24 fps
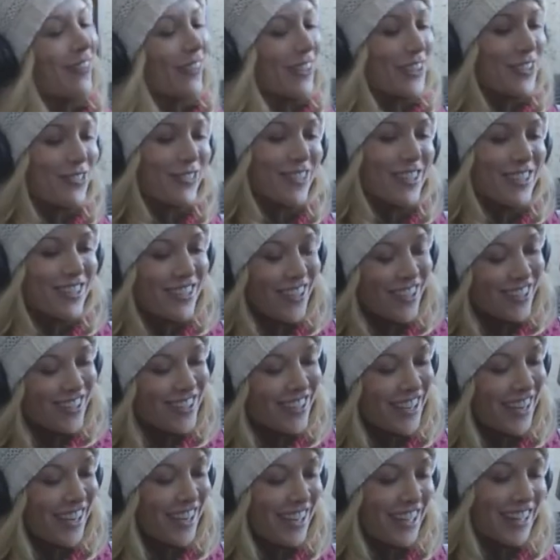Once we started
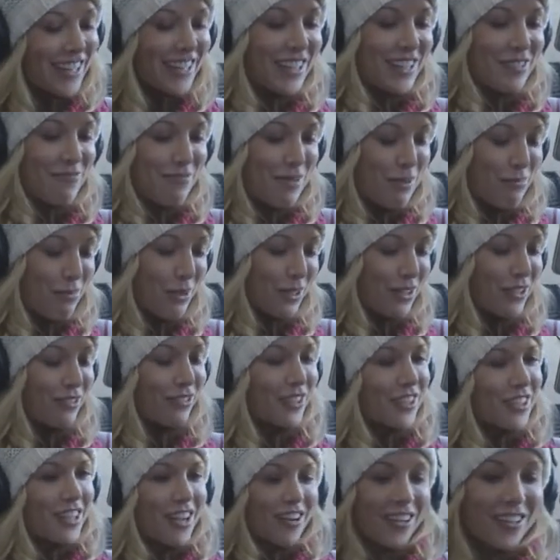dating, he put his
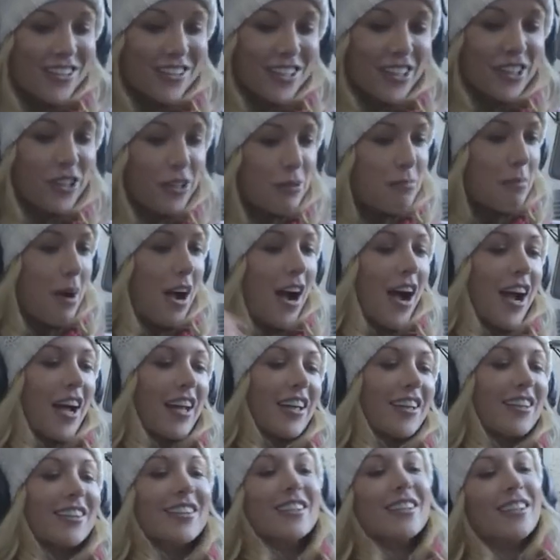foot down. He's like, "You're
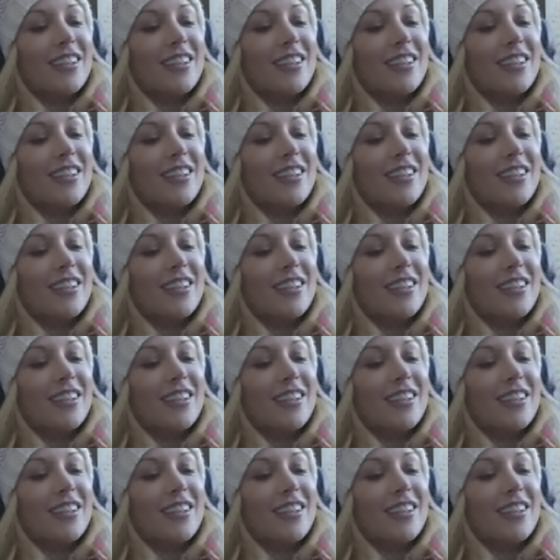mine."